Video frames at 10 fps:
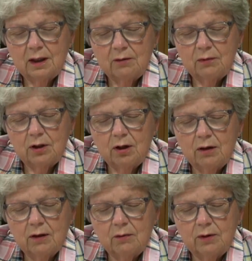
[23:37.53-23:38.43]
And we
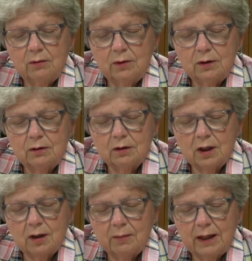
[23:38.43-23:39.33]
know that we will
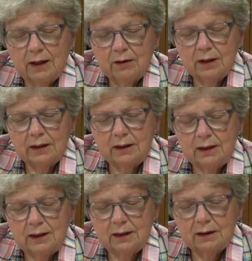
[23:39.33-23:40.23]
come out at
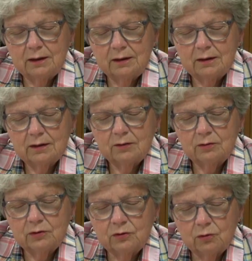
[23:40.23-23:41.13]
the end,
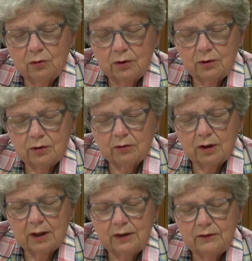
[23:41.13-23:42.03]
restored to
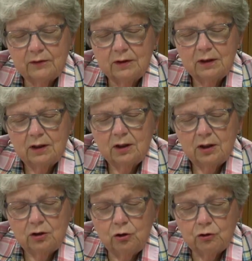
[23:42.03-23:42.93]
Christ,
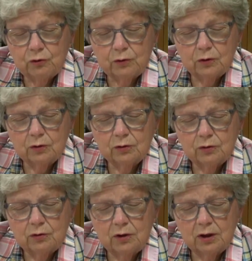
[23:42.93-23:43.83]
useful
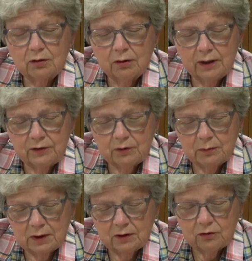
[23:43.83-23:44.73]
in Christ's
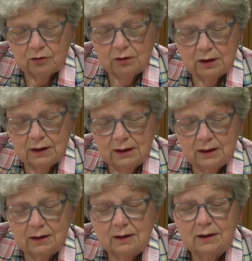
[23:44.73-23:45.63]
ministry
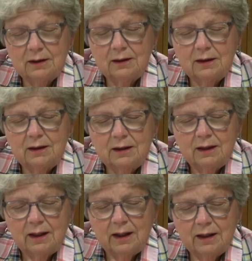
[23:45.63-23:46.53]
again,
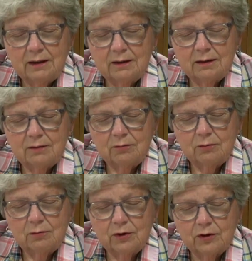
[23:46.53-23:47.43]
and
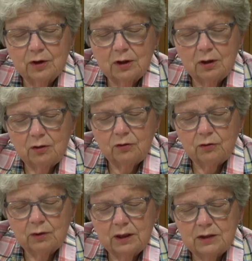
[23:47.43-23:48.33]
with a
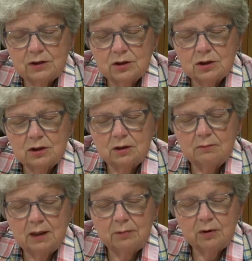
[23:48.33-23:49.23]
close relationship,
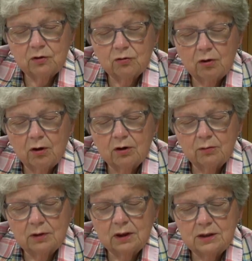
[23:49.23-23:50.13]
maybe a stronger
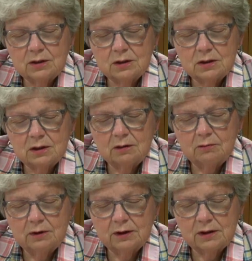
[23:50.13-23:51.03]

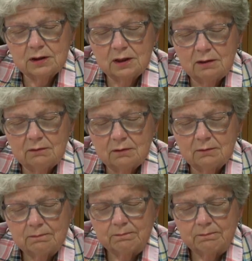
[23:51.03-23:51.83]
relationship with our Savior.